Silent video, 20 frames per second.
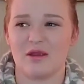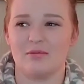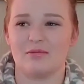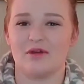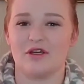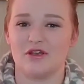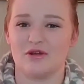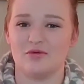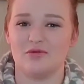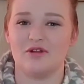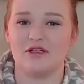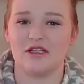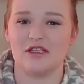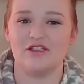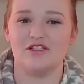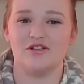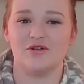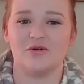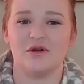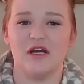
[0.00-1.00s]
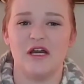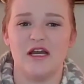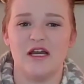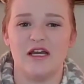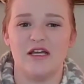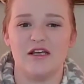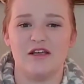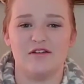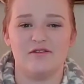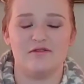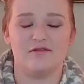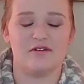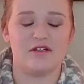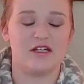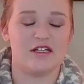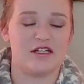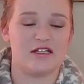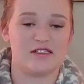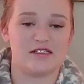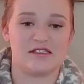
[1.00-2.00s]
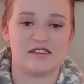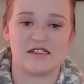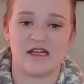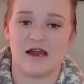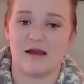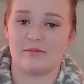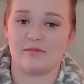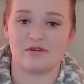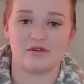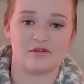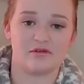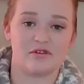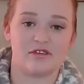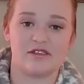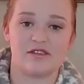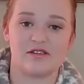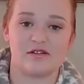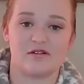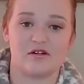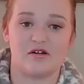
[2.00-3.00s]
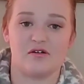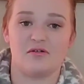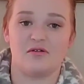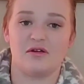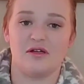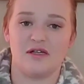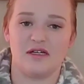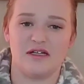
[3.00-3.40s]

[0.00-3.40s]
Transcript: but you really do, unless it's absolutely zero.